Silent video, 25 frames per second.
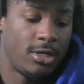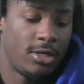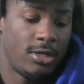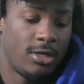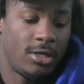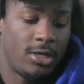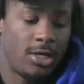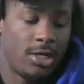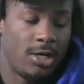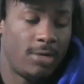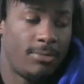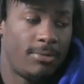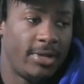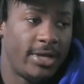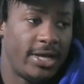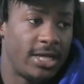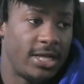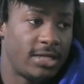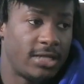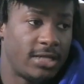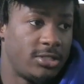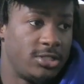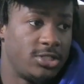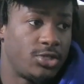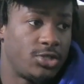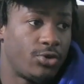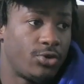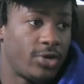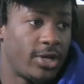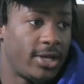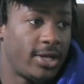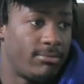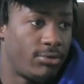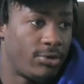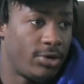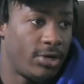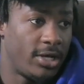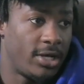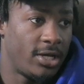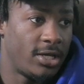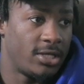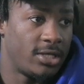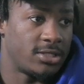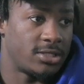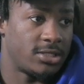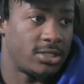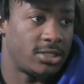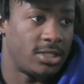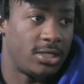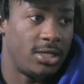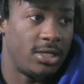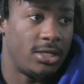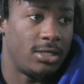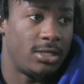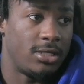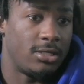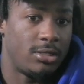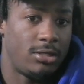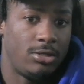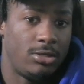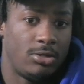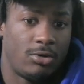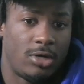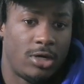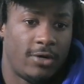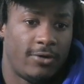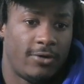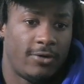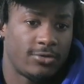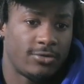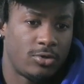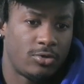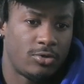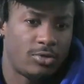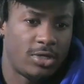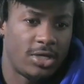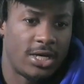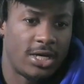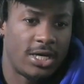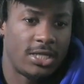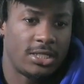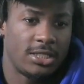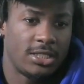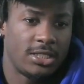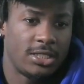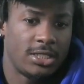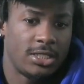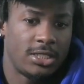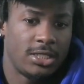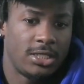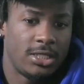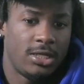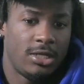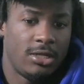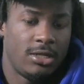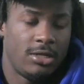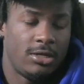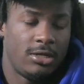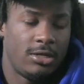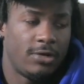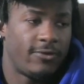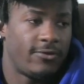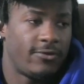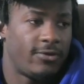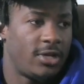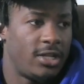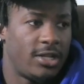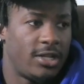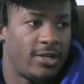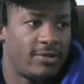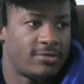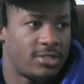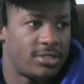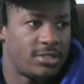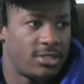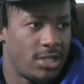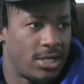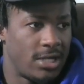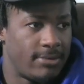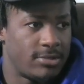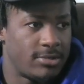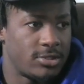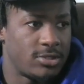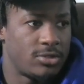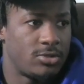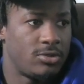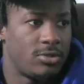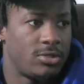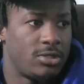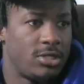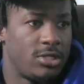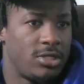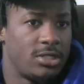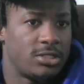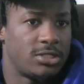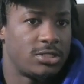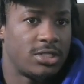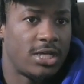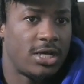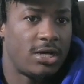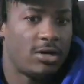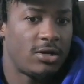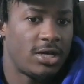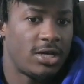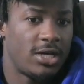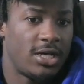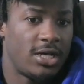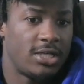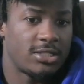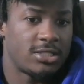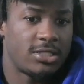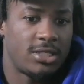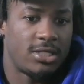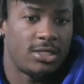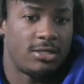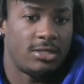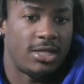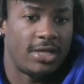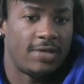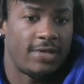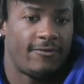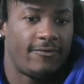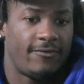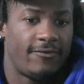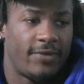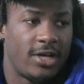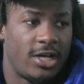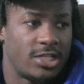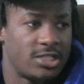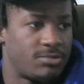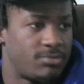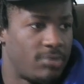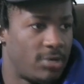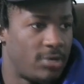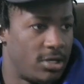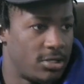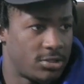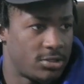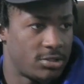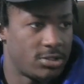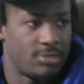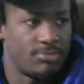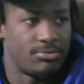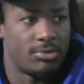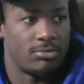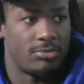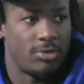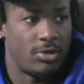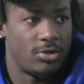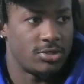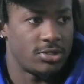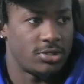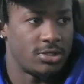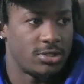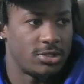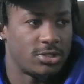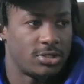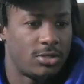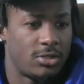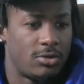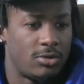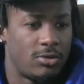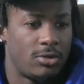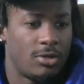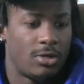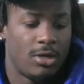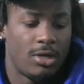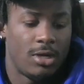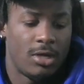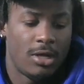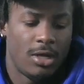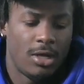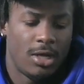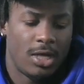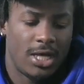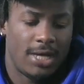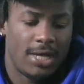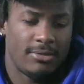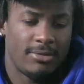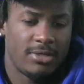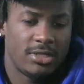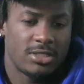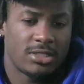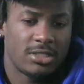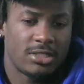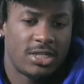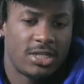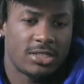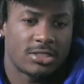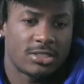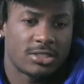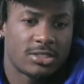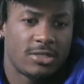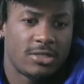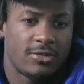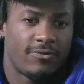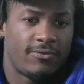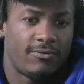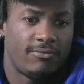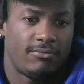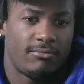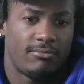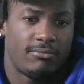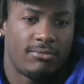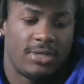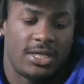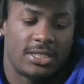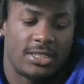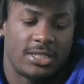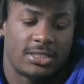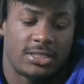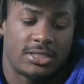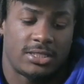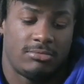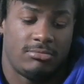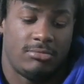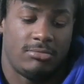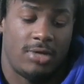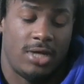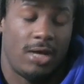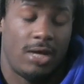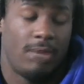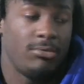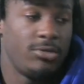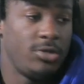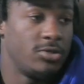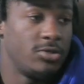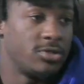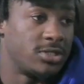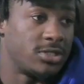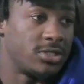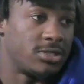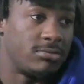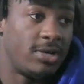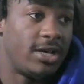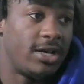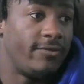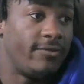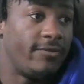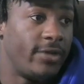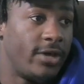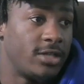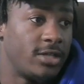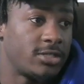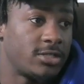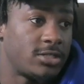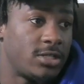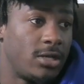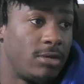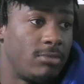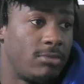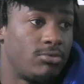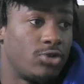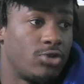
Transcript: helping athletes create brands and, you know, also got different NFT opportunities and how guys can like find sponsors and promotions. So yeah. I mean, it's a lot of stuff that's I'm using to my advantage to help grow